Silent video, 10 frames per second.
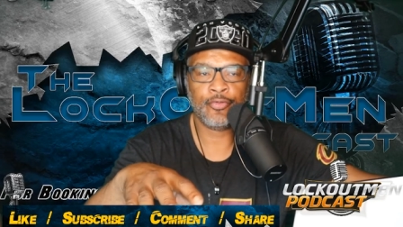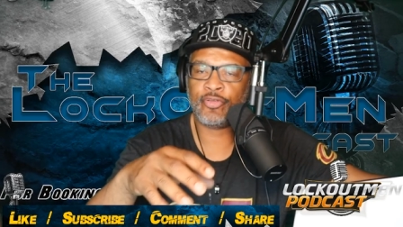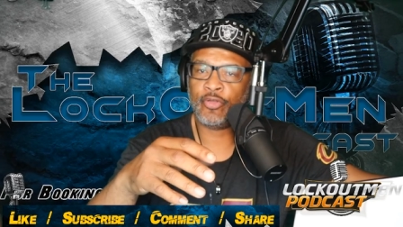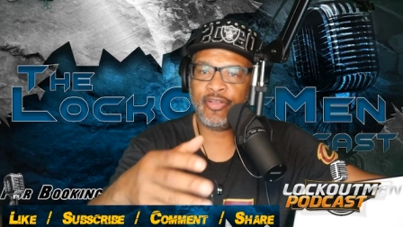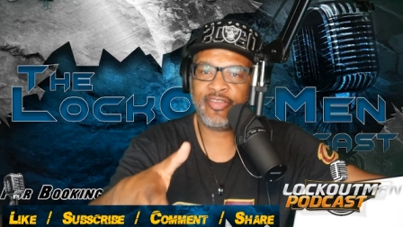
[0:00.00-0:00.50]

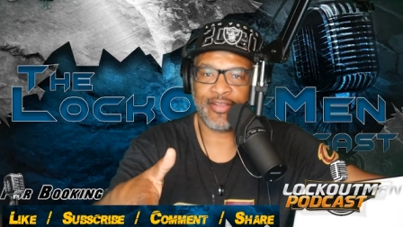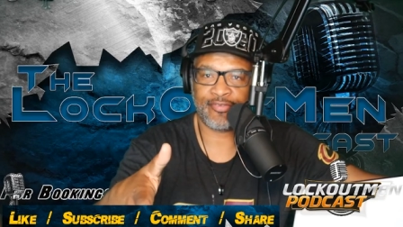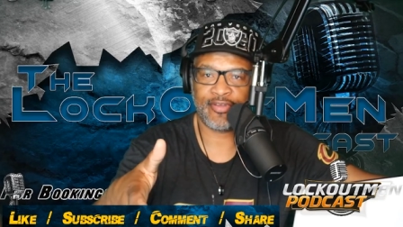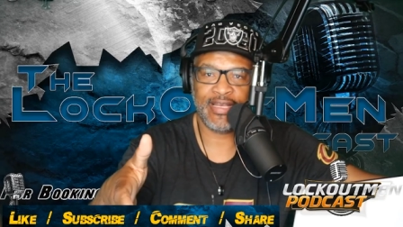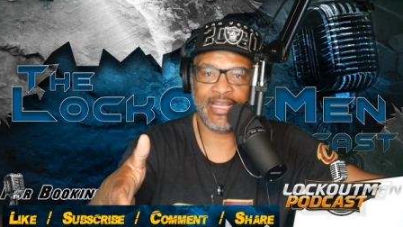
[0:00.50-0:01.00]
to the
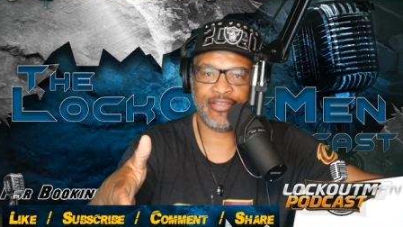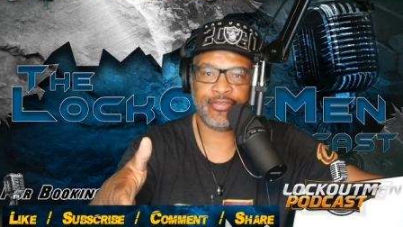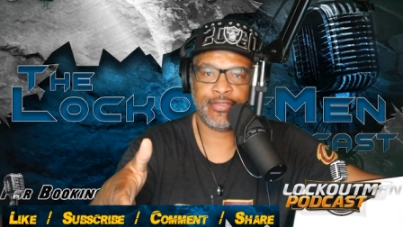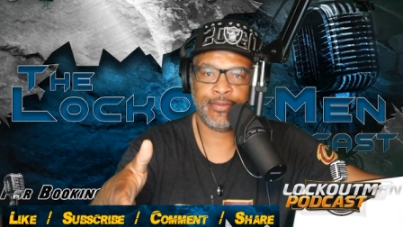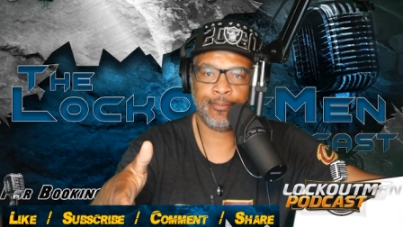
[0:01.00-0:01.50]

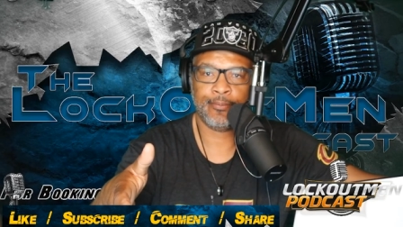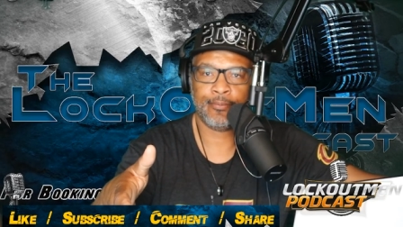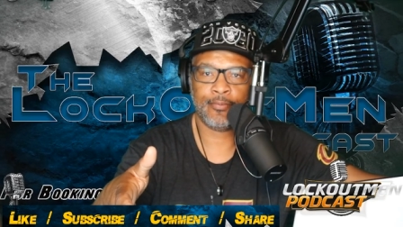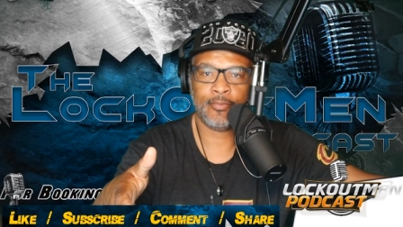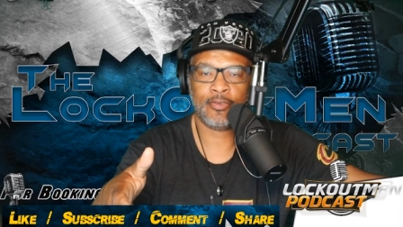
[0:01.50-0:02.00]
destination.
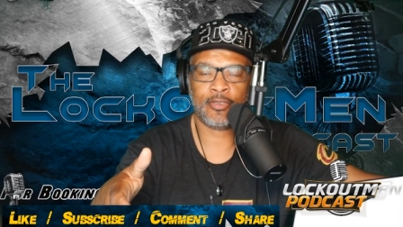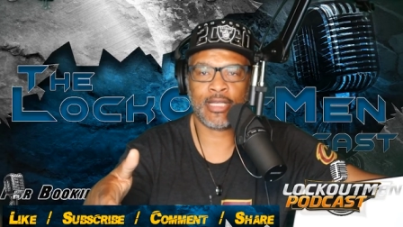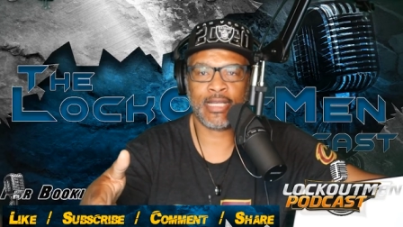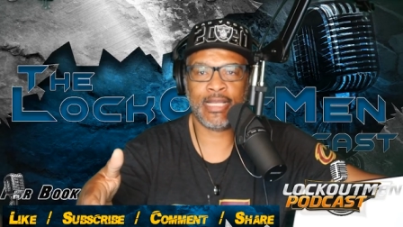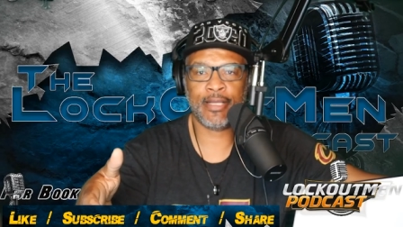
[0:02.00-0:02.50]
All
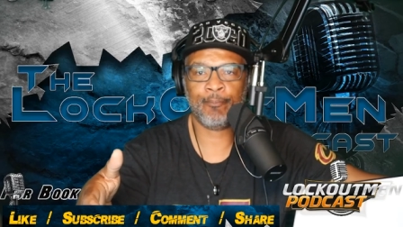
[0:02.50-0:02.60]
right.